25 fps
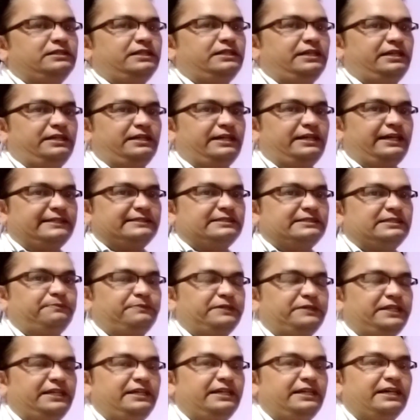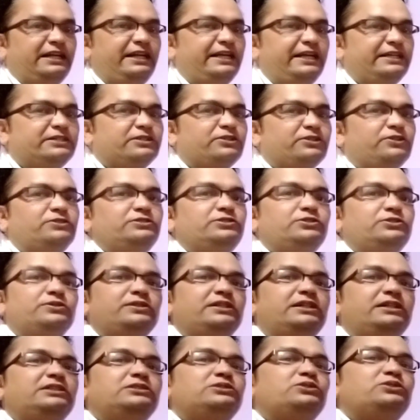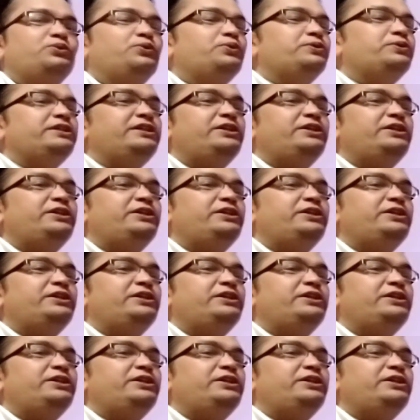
the accepting electrons, so there is no